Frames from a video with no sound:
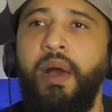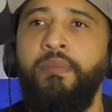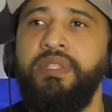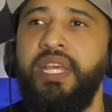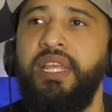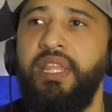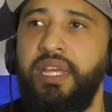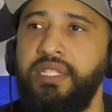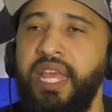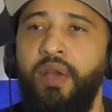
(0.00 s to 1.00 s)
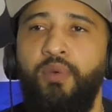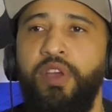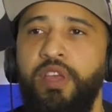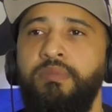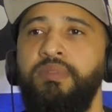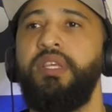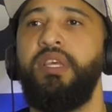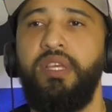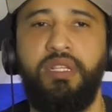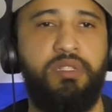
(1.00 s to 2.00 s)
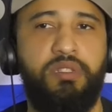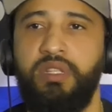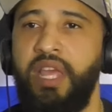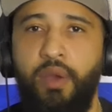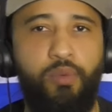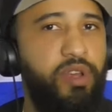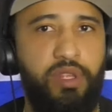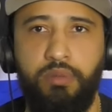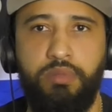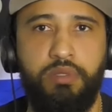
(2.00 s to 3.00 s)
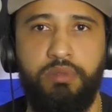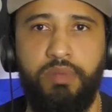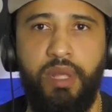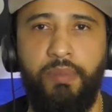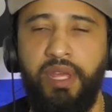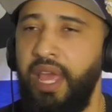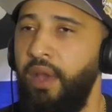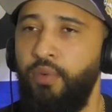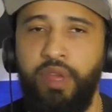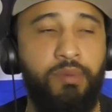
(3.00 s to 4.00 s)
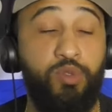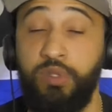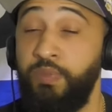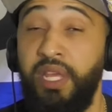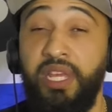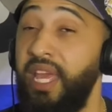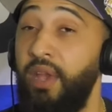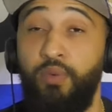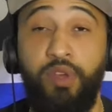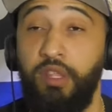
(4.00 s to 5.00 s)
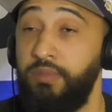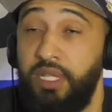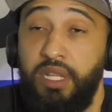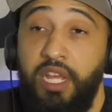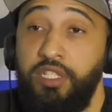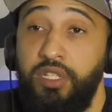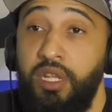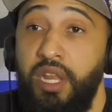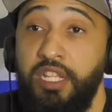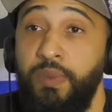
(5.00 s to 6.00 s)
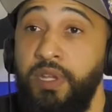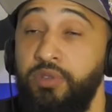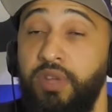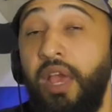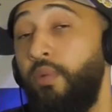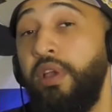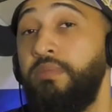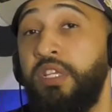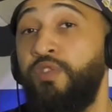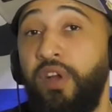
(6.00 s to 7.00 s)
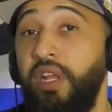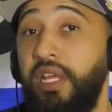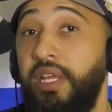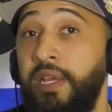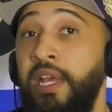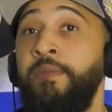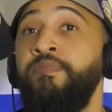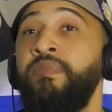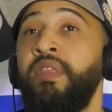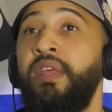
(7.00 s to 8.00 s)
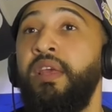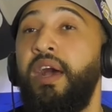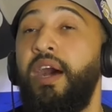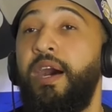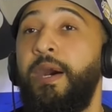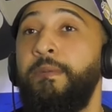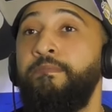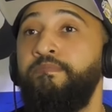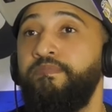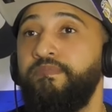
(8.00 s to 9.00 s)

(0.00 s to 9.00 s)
gonna say this: Katt Williams is Katt Williams. You know I mean, Katt Williams was being Katt Williams in that in that special. Katt Williams is funny. Um,